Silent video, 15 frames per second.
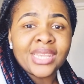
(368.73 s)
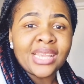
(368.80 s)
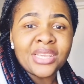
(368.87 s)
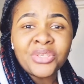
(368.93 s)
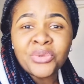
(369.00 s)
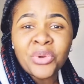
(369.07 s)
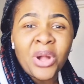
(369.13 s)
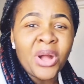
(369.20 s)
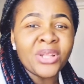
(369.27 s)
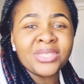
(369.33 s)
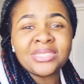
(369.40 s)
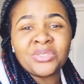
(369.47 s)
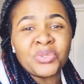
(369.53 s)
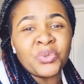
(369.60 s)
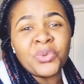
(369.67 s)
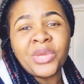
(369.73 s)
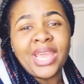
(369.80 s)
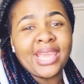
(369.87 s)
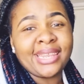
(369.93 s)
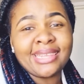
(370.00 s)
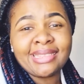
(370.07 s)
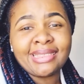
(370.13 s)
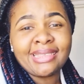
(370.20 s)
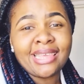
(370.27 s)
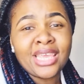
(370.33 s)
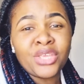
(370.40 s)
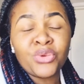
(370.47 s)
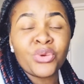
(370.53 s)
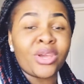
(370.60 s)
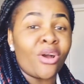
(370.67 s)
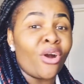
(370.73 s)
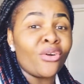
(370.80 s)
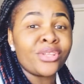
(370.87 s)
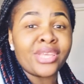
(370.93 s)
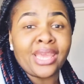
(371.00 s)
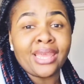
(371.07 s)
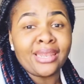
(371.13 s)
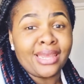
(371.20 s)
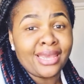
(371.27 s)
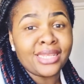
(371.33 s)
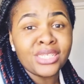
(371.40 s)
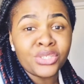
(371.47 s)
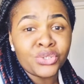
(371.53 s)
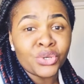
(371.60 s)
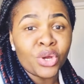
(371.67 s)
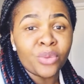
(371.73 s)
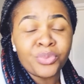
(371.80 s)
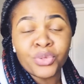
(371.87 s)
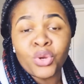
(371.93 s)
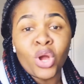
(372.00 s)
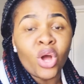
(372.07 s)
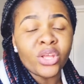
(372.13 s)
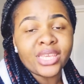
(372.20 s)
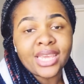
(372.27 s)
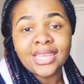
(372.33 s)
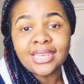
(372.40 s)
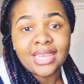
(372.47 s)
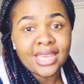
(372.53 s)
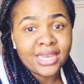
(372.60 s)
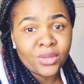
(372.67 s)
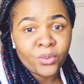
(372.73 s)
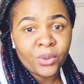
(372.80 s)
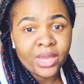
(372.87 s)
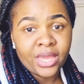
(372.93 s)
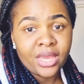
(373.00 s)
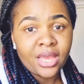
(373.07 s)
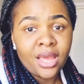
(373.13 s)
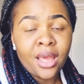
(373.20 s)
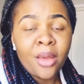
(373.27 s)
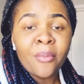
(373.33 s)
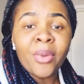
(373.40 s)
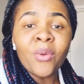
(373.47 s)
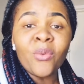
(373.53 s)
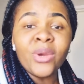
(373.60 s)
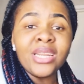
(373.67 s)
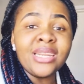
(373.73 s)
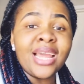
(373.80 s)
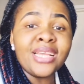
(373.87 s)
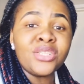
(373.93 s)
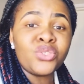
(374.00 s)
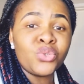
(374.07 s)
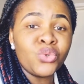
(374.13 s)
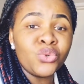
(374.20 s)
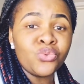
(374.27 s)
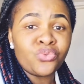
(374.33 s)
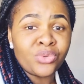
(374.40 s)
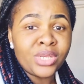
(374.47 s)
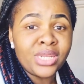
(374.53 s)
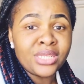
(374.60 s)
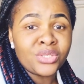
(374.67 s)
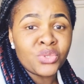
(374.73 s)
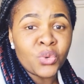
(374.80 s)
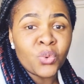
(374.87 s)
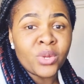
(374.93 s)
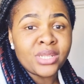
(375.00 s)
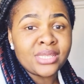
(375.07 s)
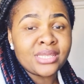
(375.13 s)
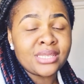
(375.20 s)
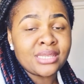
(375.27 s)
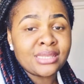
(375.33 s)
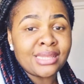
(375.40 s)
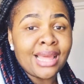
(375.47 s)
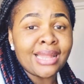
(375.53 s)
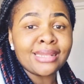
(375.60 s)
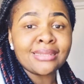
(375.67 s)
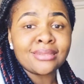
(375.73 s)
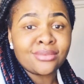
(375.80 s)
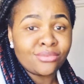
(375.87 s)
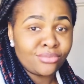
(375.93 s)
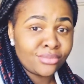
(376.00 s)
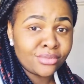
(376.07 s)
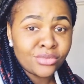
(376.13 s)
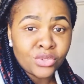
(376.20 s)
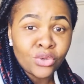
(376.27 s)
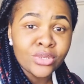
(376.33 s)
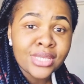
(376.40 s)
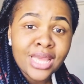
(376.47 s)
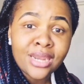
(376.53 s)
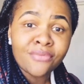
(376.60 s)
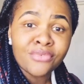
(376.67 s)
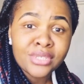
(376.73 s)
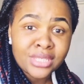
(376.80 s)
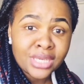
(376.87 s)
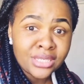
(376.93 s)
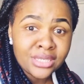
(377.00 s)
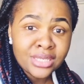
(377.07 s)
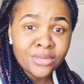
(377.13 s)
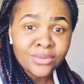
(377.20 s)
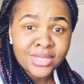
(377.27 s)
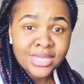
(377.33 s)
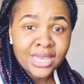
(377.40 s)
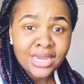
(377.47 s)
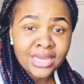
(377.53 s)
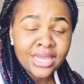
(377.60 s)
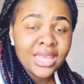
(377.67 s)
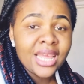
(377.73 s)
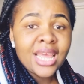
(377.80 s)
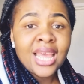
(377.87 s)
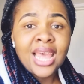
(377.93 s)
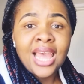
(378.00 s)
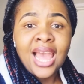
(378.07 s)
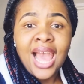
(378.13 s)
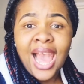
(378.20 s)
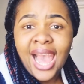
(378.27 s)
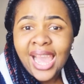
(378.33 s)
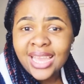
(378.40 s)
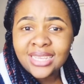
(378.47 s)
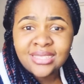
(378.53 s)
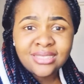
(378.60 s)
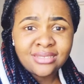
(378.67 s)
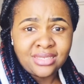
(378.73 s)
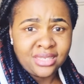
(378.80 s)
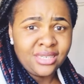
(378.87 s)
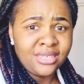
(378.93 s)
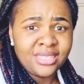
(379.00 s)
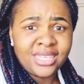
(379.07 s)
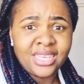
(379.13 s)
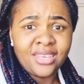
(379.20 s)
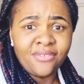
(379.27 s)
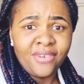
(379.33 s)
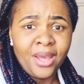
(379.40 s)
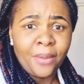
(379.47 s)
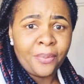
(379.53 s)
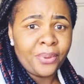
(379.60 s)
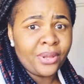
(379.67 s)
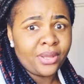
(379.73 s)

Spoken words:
you can't do anything, you can't get any job, you can't get anywhere. But what did I do really towards those kind of rejection I was getting? I didn't give up.